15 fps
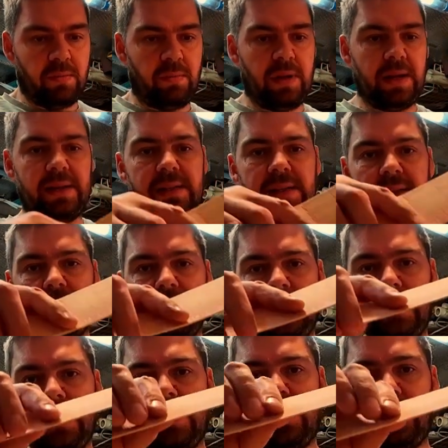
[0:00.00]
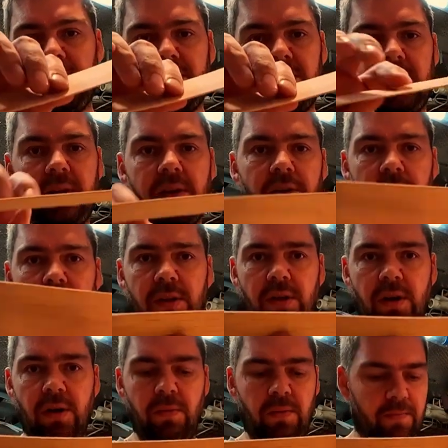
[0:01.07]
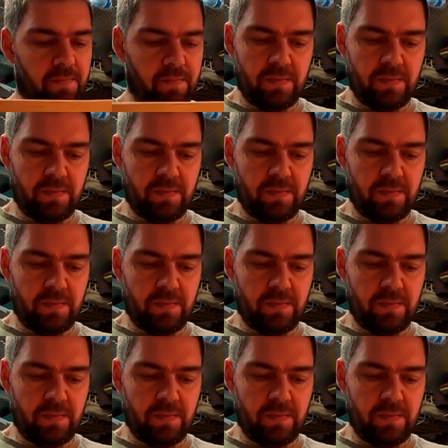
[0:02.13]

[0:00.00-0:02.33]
places it could go,